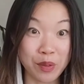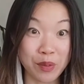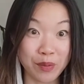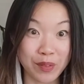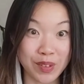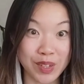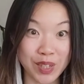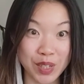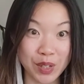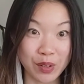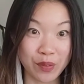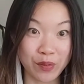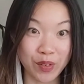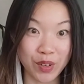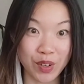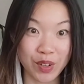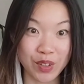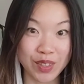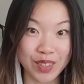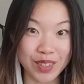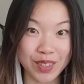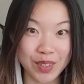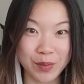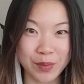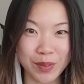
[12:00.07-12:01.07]
the vision
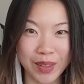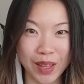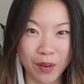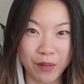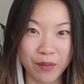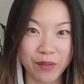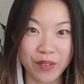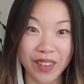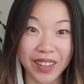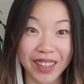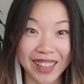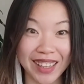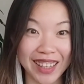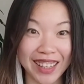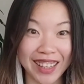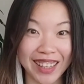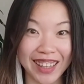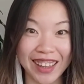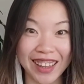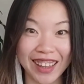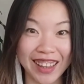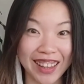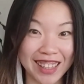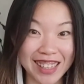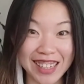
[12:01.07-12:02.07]
first, without filling
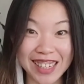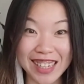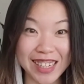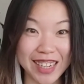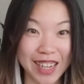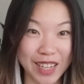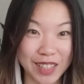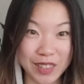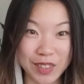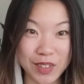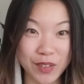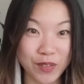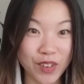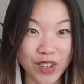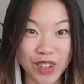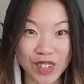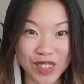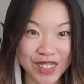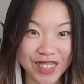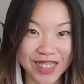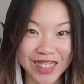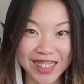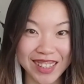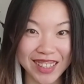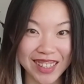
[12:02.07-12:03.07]
in the details
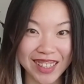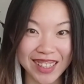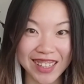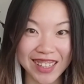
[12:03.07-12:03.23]
first.